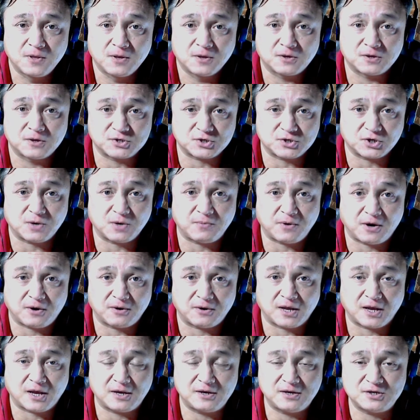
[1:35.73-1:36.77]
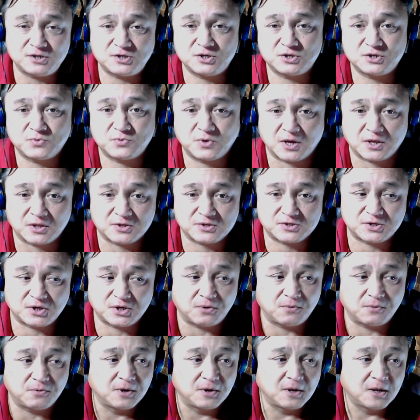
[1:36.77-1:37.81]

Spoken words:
concerned about, had issues with. So